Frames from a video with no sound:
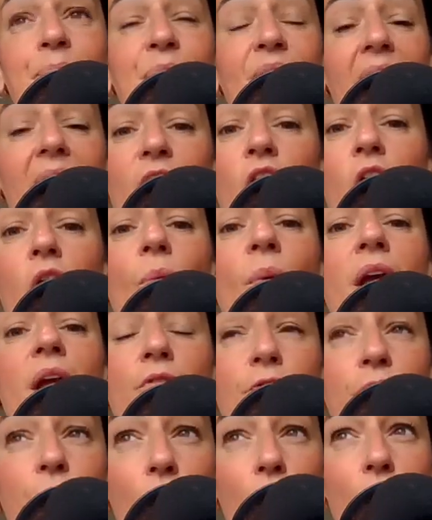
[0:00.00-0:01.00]
And going
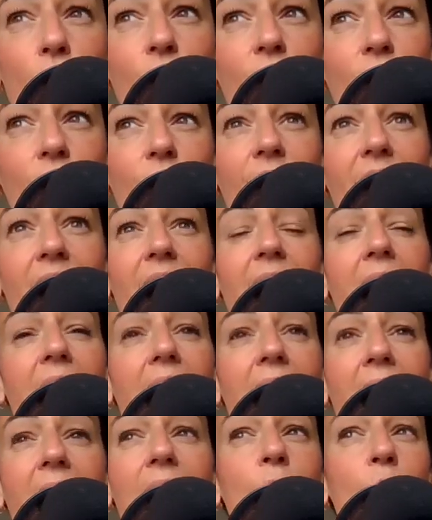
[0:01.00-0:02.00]
forward,
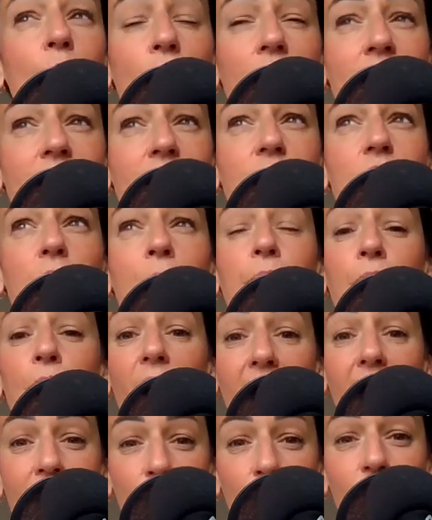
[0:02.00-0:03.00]
I want to
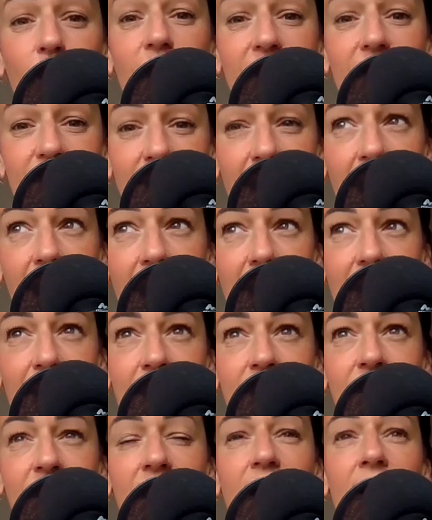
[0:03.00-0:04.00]

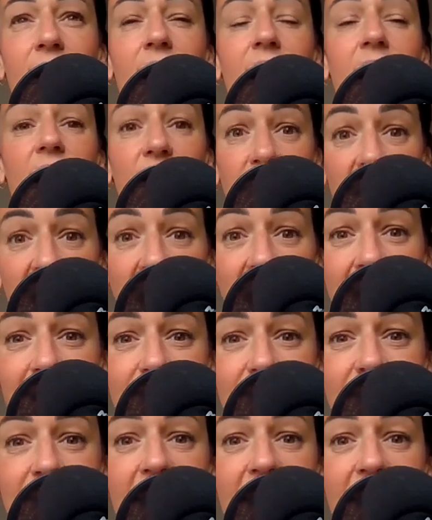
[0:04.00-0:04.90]
prioritize that.